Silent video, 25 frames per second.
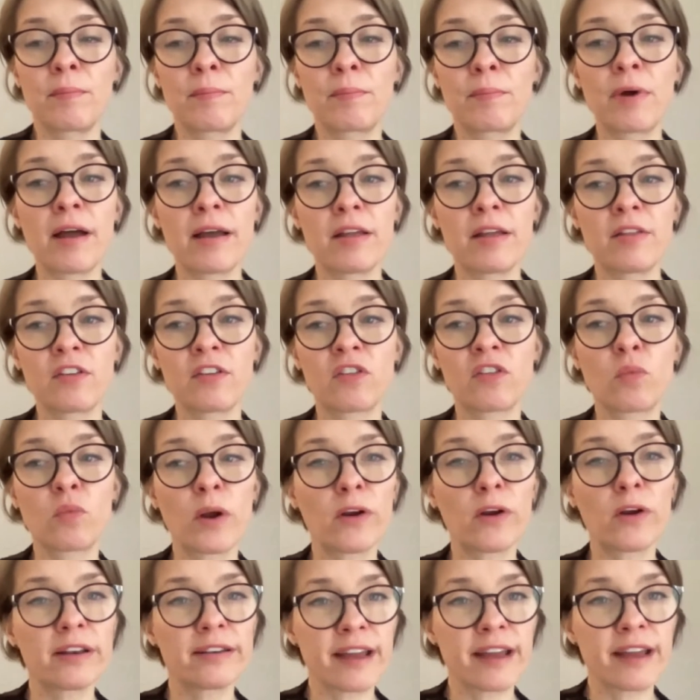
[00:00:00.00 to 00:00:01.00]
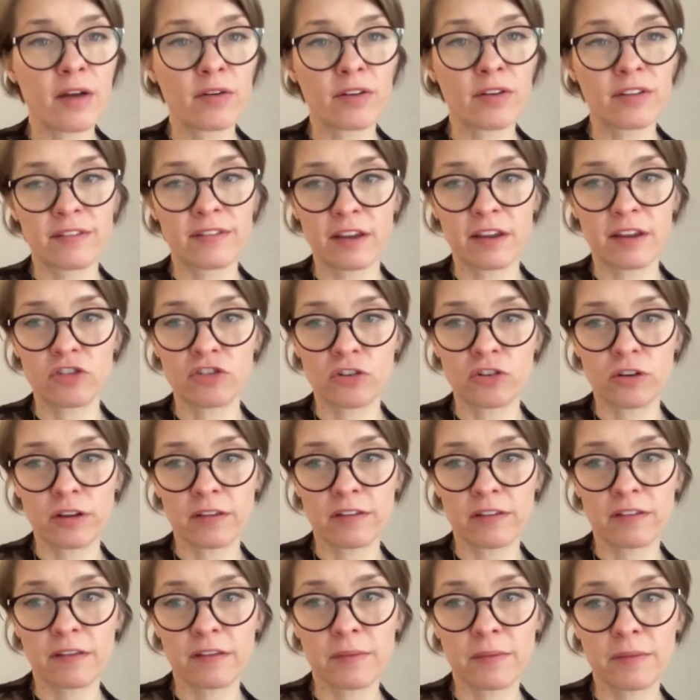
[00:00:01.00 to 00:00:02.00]
But this wearing down is
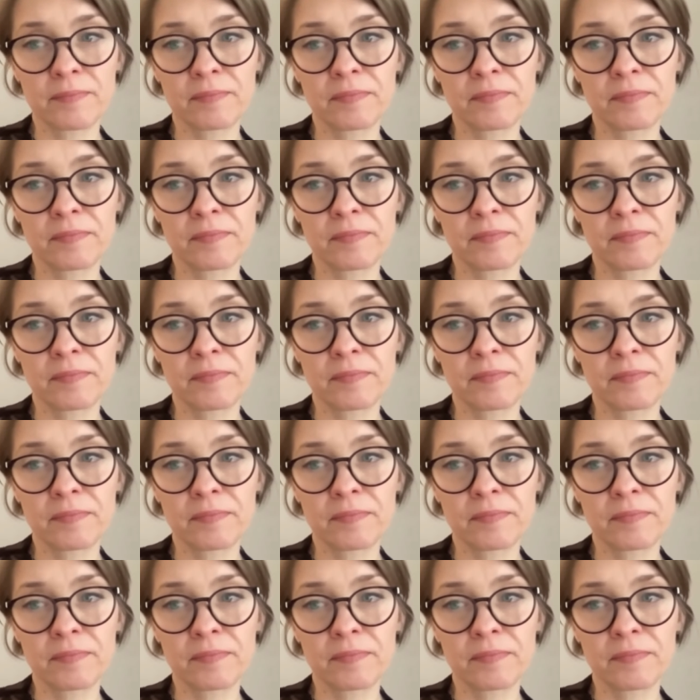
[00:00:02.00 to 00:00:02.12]
dangerous.